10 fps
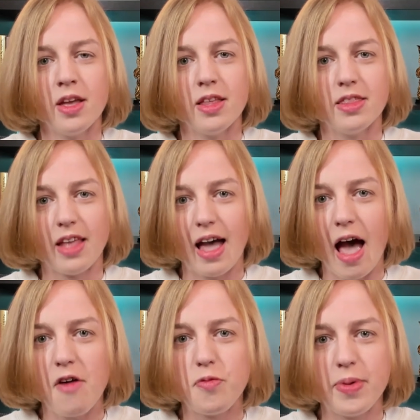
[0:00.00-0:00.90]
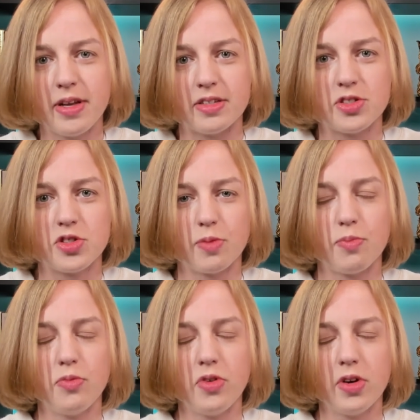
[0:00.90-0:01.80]
There have been
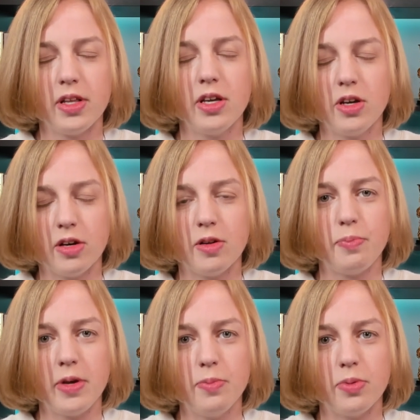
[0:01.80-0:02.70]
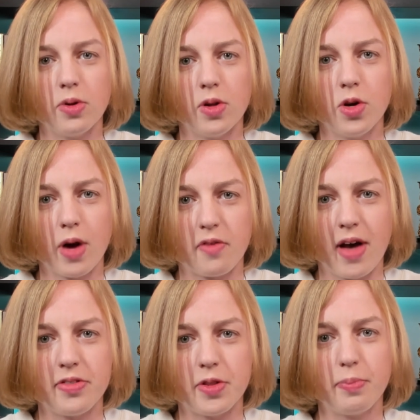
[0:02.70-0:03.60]
some really good people who I've
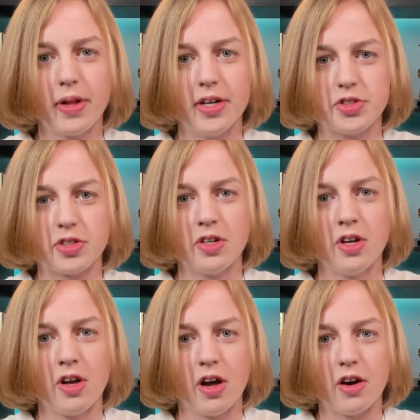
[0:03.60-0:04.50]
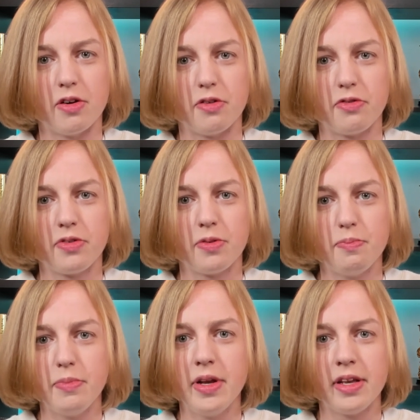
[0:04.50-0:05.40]
had the pleasure of
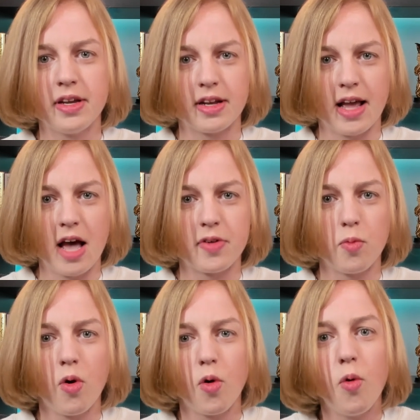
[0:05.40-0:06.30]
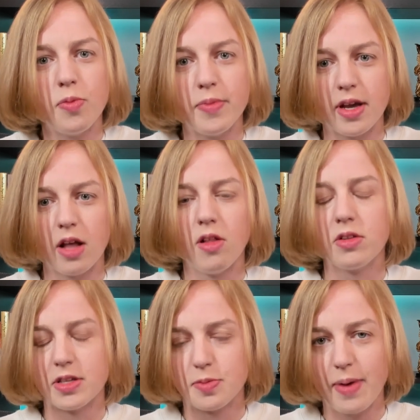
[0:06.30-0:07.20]
meeting and having walk with me along
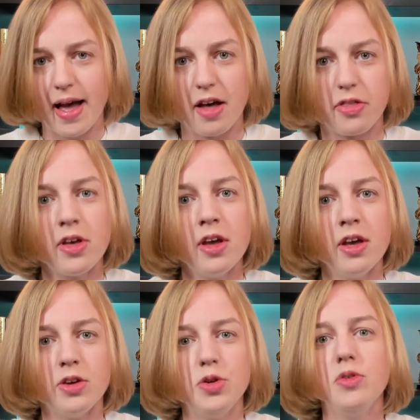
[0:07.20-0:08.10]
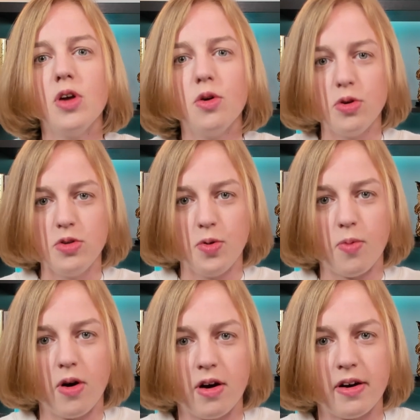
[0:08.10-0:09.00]
this path. You know who you
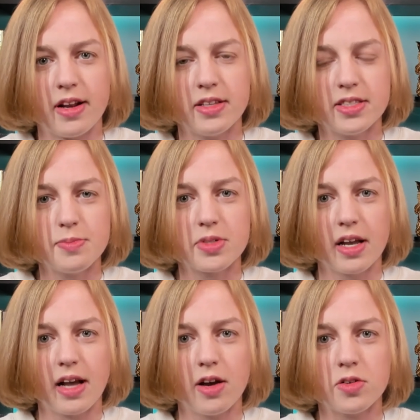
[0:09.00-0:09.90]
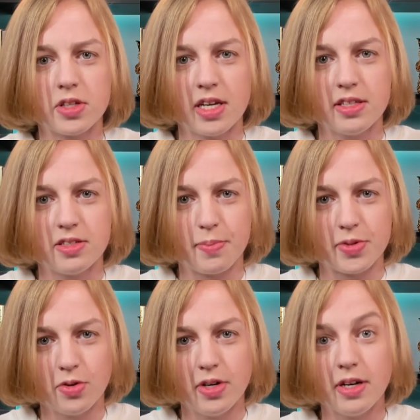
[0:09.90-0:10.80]
are, and it seems like I ought to take this
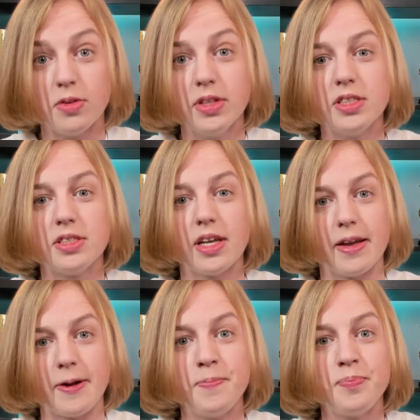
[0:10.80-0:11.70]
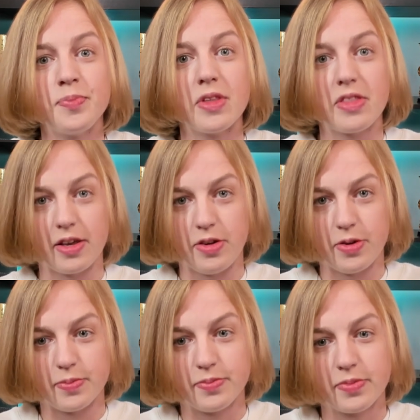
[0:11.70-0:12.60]
opportunity to at least say thank
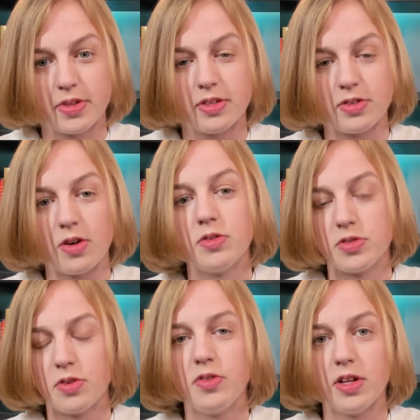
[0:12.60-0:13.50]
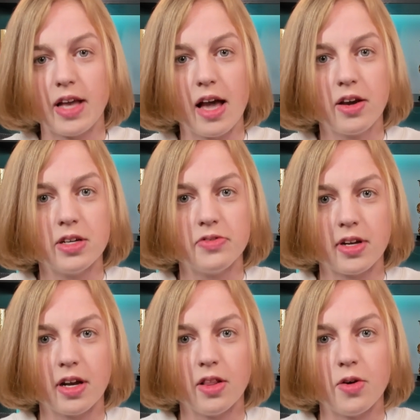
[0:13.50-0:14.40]
you. So, so really, I couldn't have done
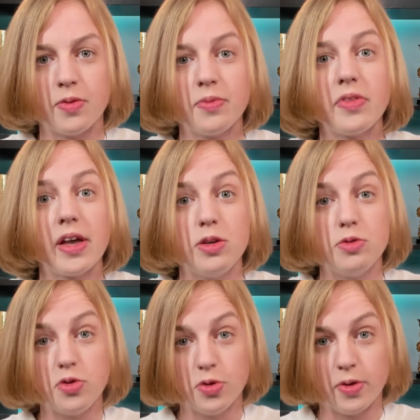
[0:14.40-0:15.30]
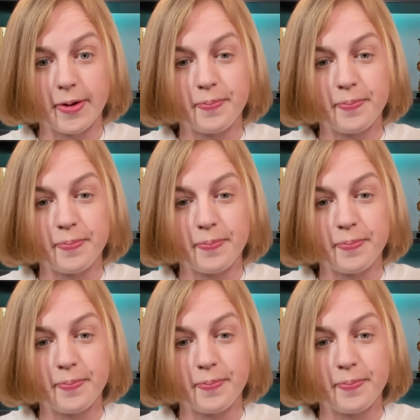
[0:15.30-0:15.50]
it alone. Thank you truly.